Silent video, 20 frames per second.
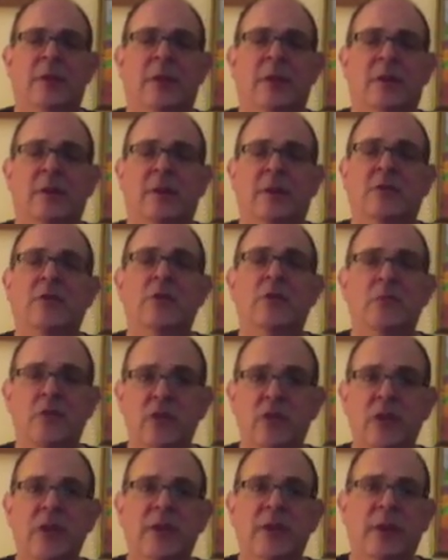that you
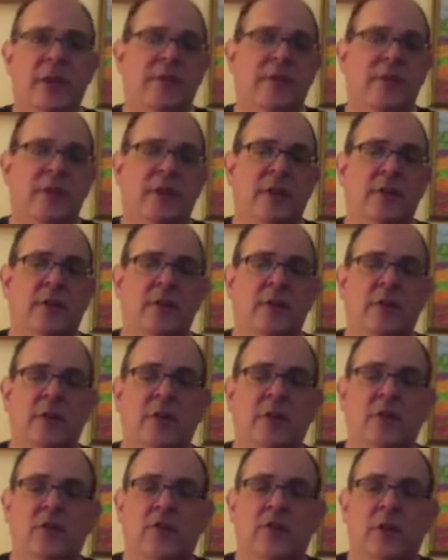breathe after the end of
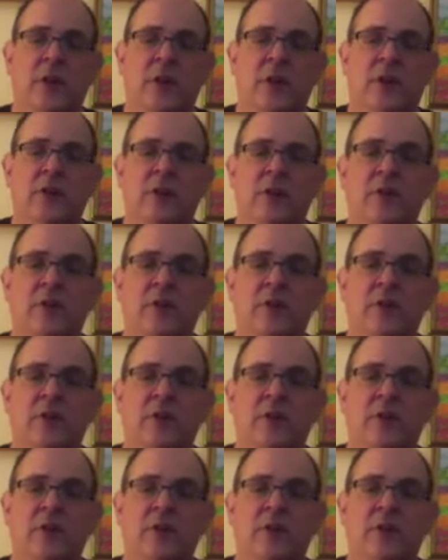each phrase